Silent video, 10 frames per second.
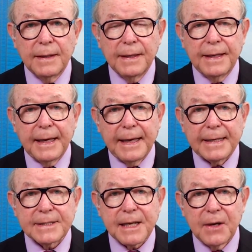Uh,
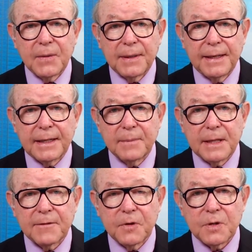so it'll be
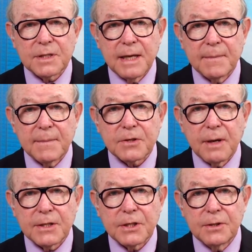the first
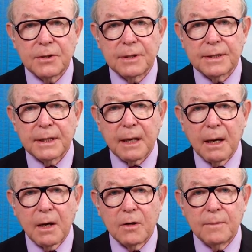demonstration unit in a
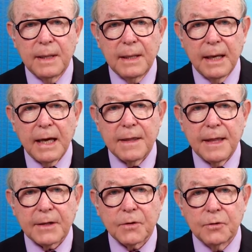home, and
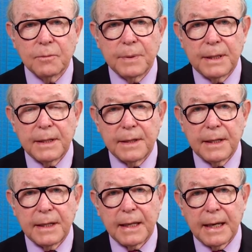that could be
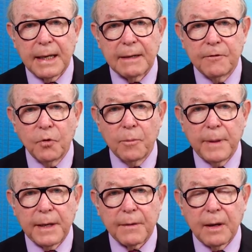the uh,
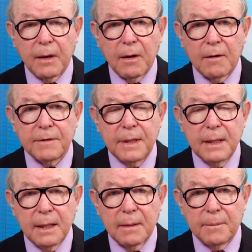forebearer of
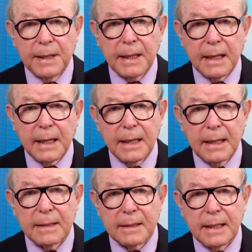bigger
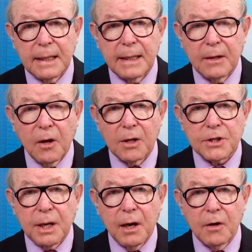and uh,
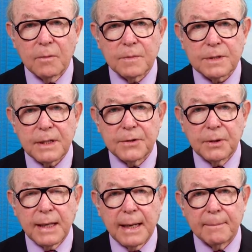larger homes to
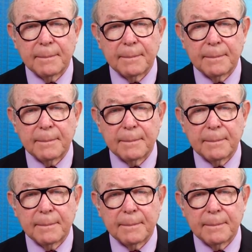come.